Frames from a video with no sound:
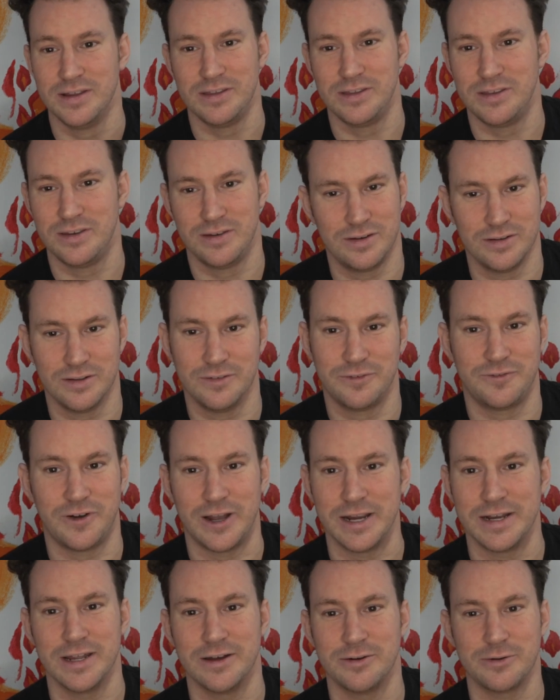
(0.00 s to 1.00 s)
you'll
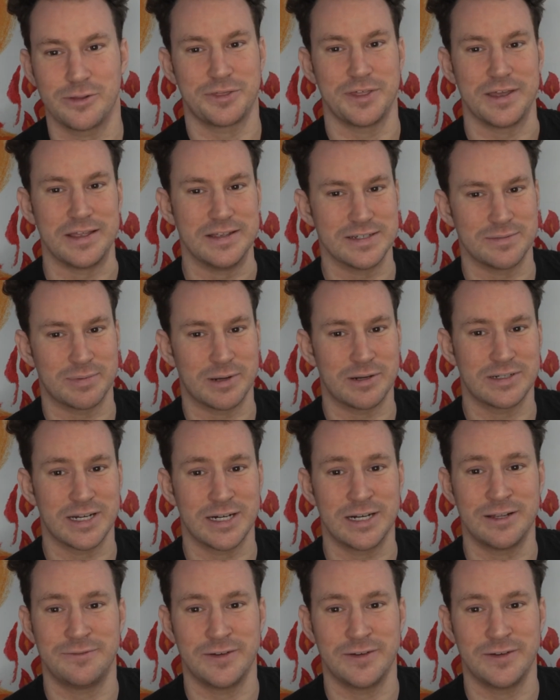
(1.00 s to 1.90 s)
find out things about Danny